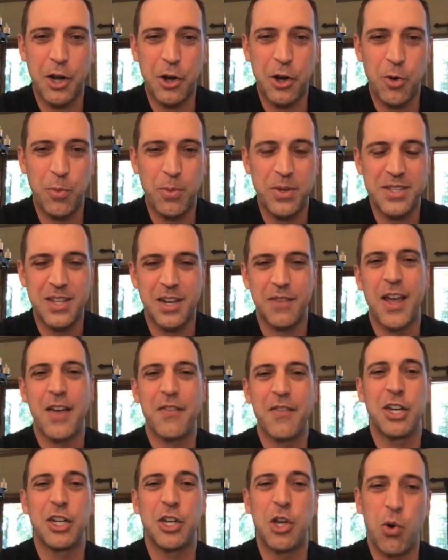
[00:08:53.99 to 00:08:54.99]
home instead of
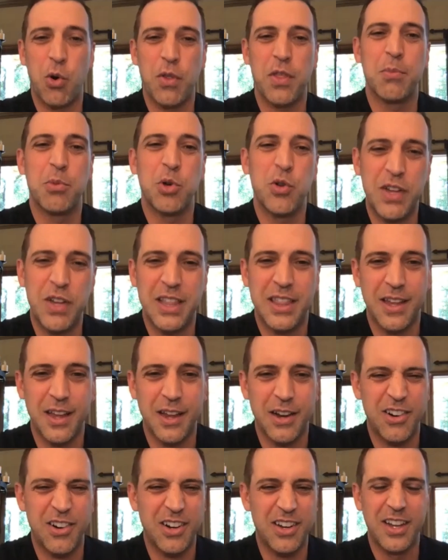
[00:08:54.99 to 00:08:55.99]
having to go to the movie
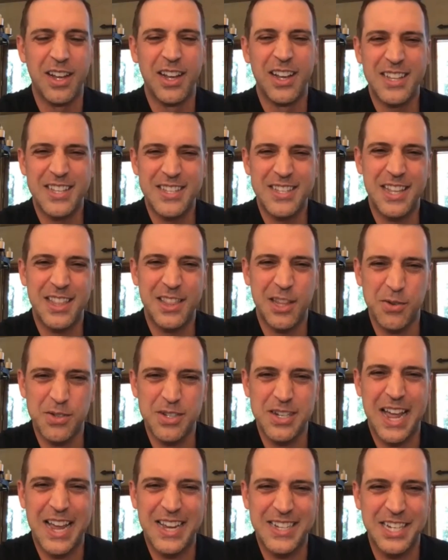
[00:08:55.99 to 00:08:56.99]
theater and sit in those
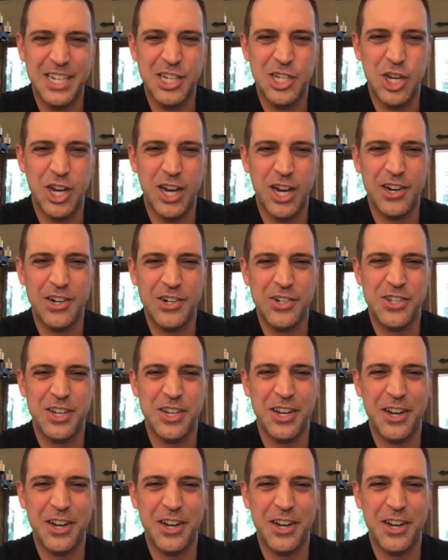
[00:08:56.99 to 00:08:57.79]
nasty chairs,